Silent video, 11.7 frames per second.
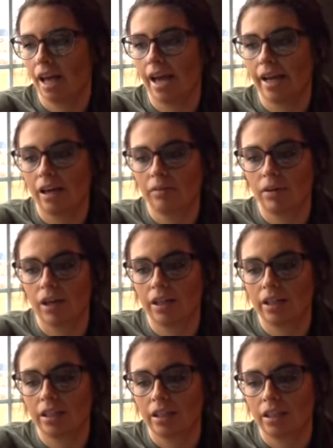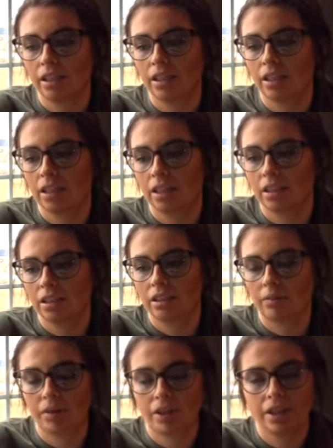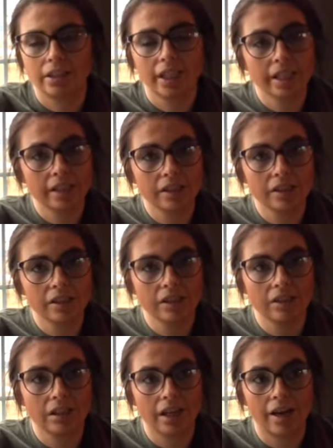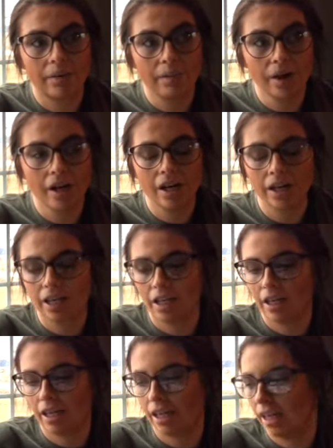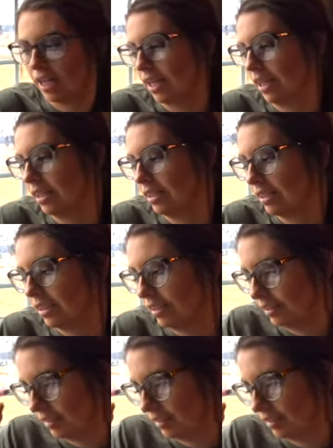I gotta run something to Daniel at work, and